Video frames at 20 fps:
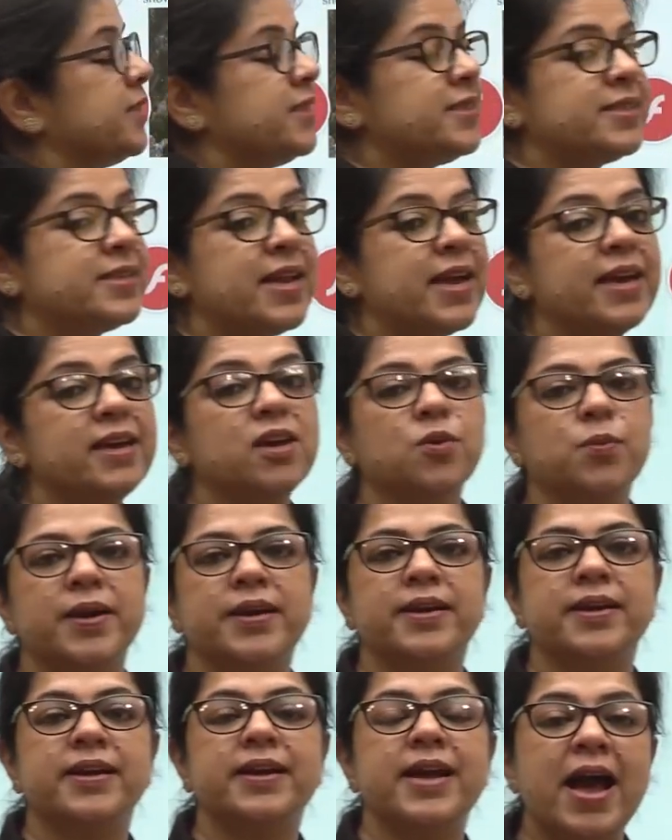just like
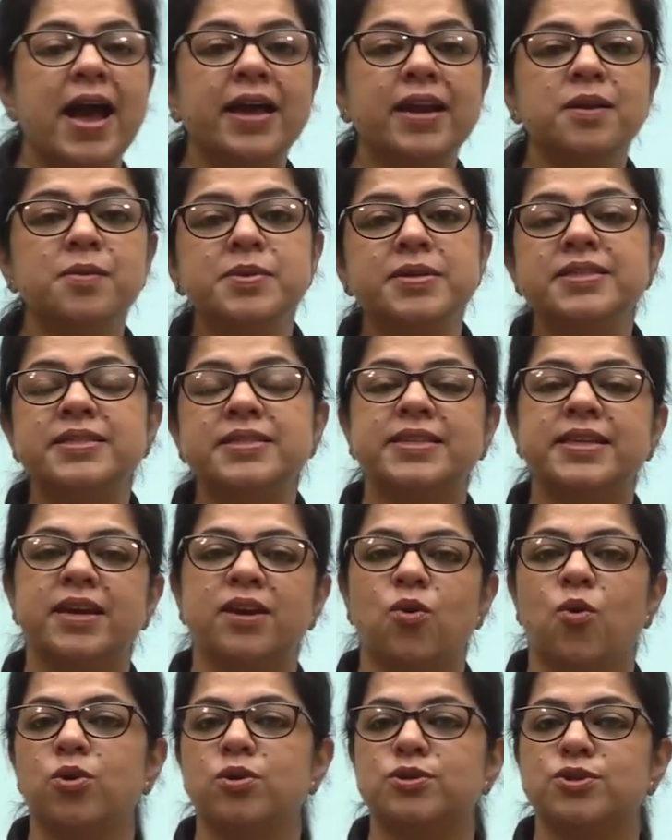aquatic animals, they
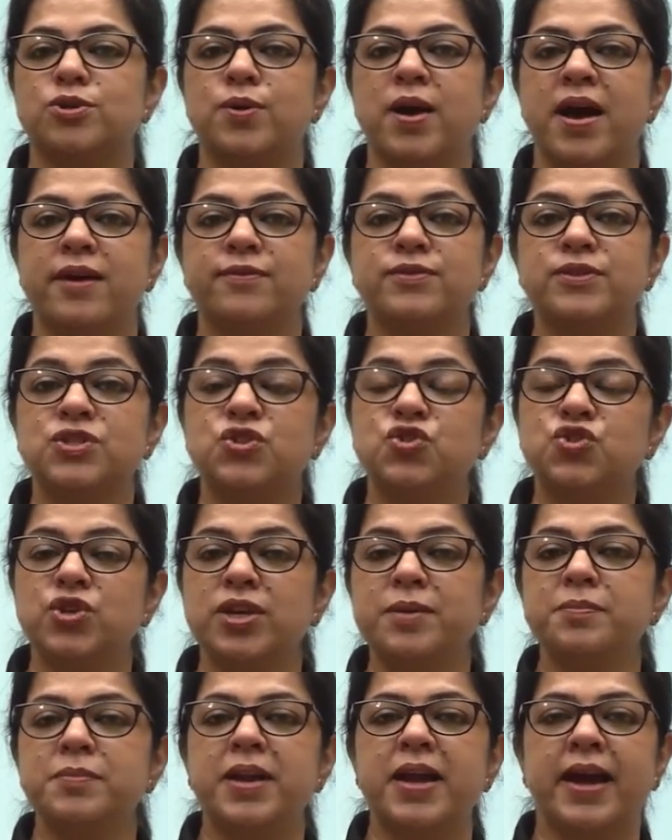also have
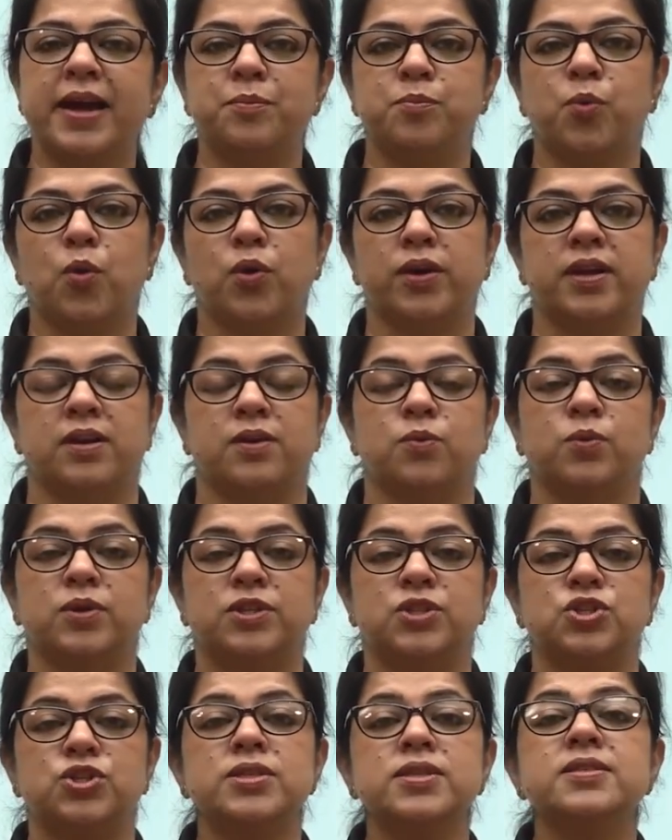streamlined body,
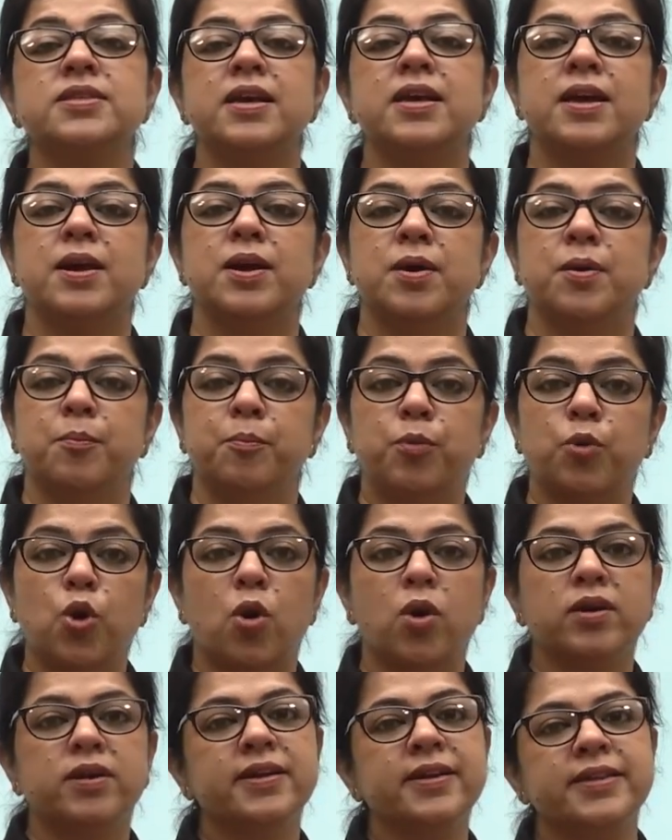which is
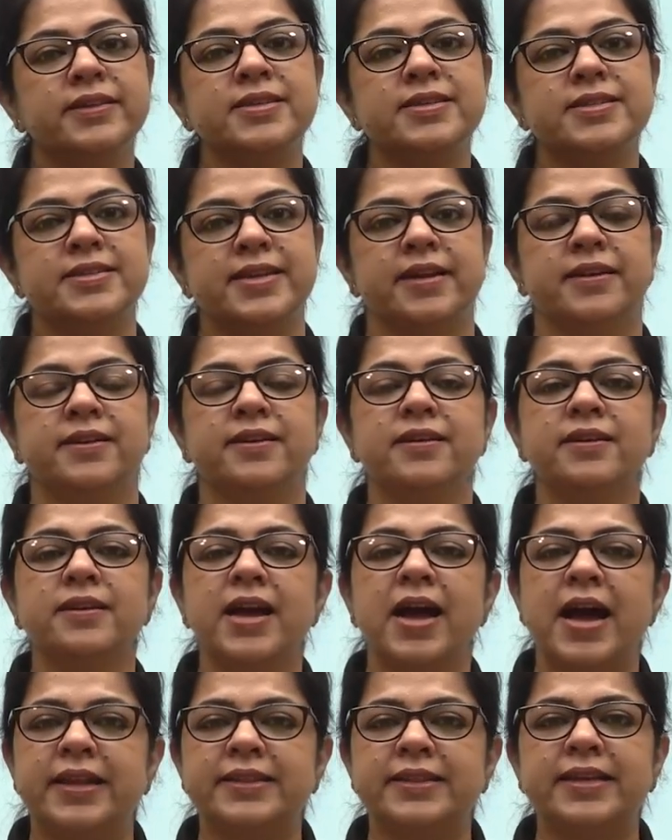broader in the center
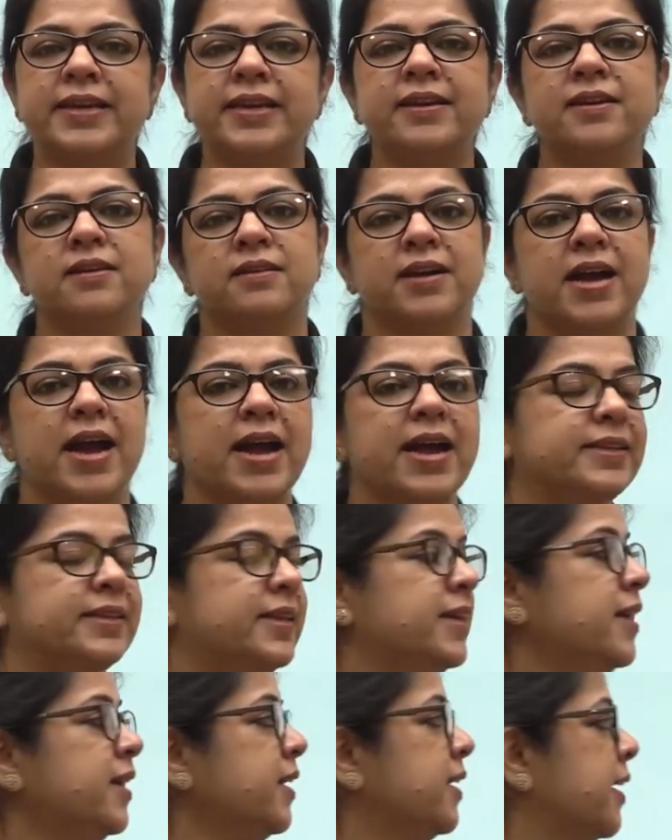and thinner at
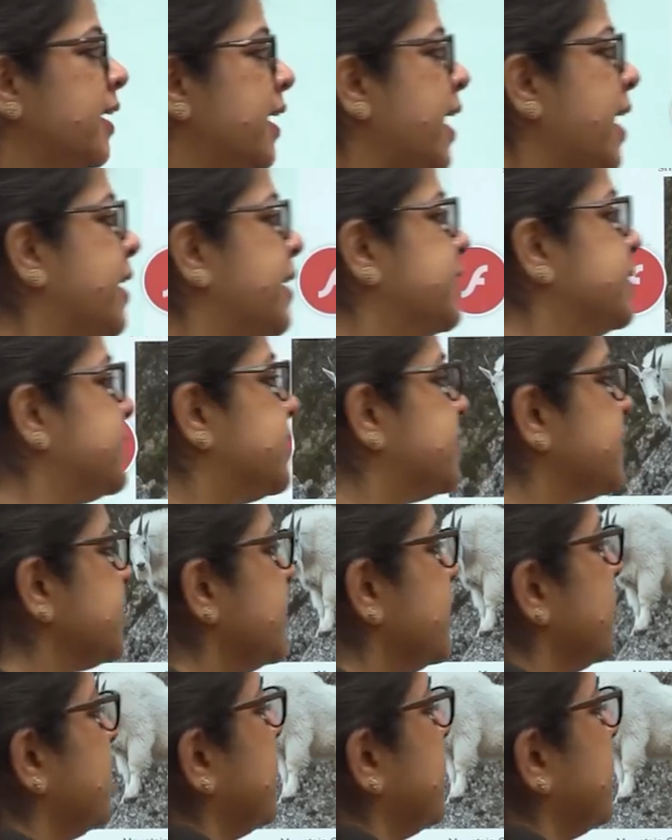the ends.